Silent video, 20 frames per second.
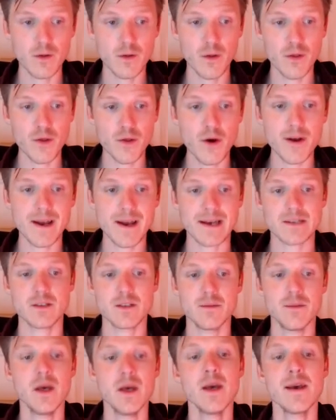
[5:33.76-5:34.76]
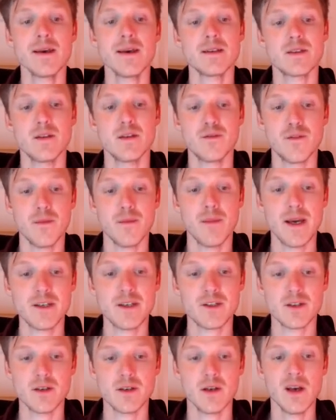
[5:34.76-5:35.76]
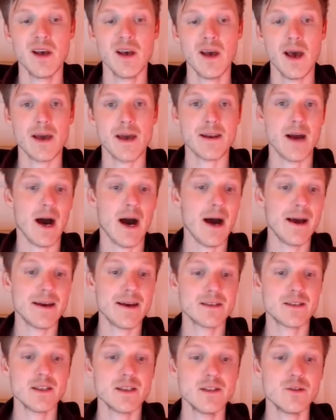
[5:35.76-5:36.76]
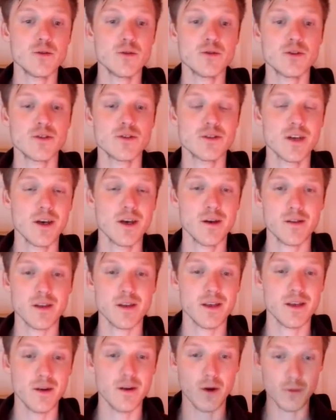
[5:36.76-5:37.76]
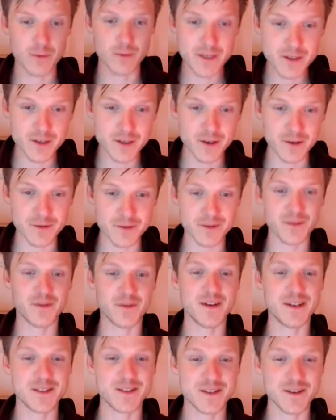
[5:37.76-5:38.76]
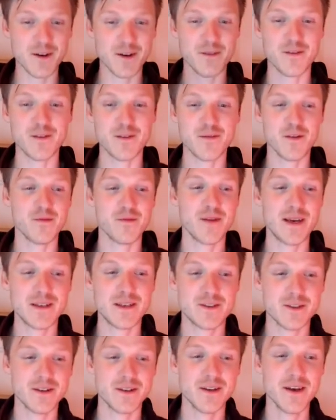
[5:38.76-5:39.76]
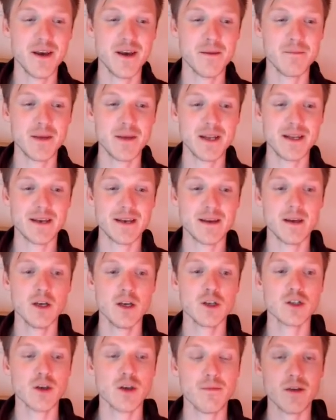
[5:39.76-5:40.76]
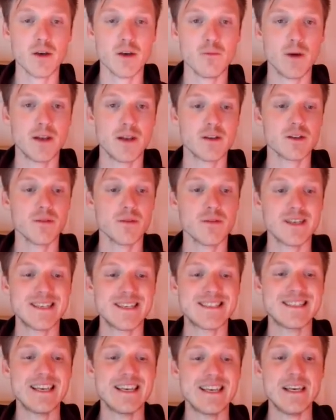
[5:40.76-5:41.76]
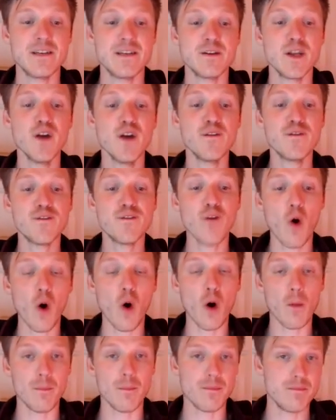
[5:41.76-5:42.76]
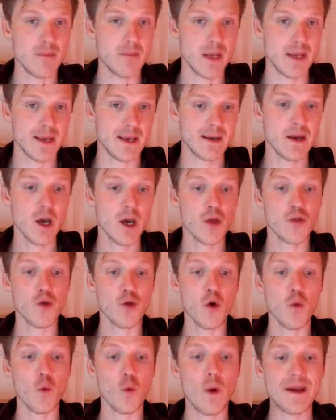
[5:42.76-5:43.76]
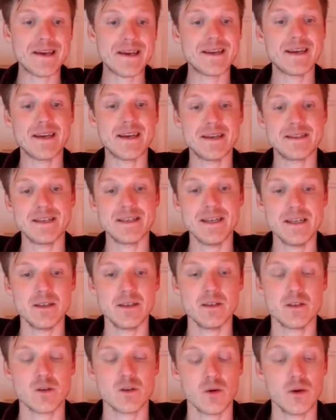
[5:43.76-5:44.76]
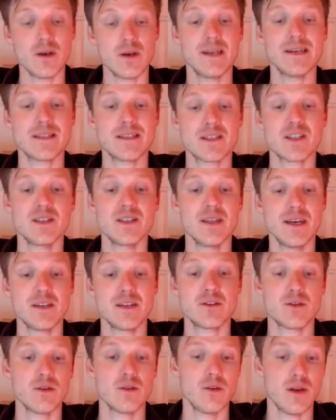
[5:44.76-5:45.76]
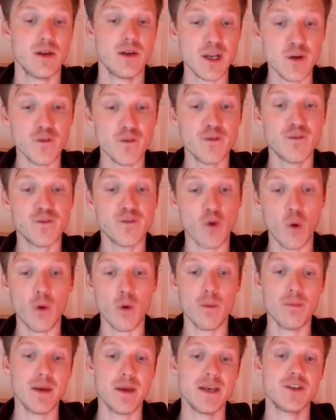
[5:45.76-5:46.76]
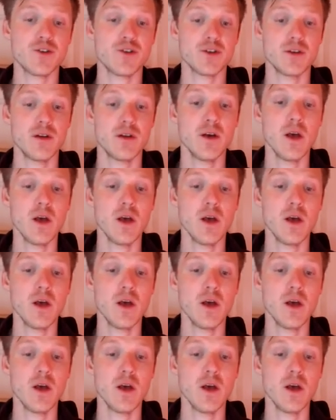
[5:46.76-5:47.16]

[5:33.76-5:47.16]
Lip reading: The third axiom is information. And IIT uses the original definition of information, meaning something when something is in form, meaning the way it is or its nature, information.